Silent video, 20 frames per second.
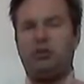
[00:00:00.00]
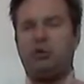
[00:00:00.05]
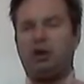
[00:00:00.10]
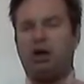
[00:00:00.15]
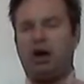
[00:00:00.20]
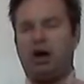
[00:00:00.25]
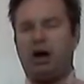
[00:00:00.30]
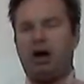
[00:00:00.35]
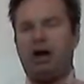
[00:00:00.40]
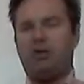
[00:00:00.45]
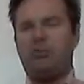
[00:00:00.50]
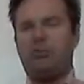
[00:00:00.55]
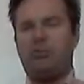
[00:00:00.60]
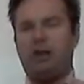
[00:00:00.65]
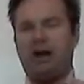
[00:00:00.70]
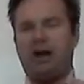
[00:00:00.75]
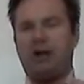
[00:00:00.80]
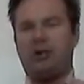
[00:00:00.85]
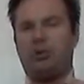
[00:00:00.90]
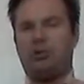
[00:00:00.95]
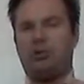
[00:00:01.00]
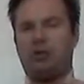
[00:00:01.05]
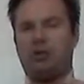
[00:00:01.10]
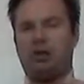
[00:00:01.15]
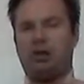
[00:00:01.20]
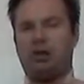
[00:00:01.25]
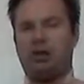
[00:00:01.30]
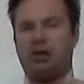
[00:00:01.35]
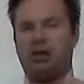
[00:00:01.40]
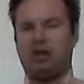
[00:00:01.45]
compound
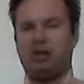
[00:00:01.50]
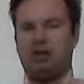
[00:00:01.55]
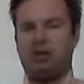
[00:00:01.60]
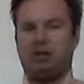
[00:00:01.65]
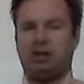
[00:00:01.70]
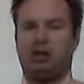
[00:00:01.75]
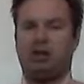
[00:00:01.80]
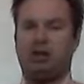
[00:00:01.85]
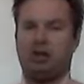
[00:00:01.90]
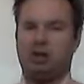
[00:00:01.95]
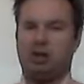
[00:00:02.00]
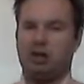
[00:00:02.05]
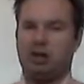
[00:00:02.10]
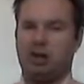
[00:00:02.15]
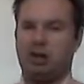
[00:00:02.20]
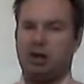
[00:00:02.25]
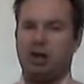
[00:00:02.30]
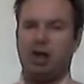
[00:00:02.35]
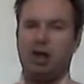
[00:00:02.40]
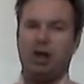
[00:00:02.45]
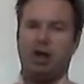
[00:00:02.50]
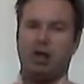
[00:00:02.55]
sentences.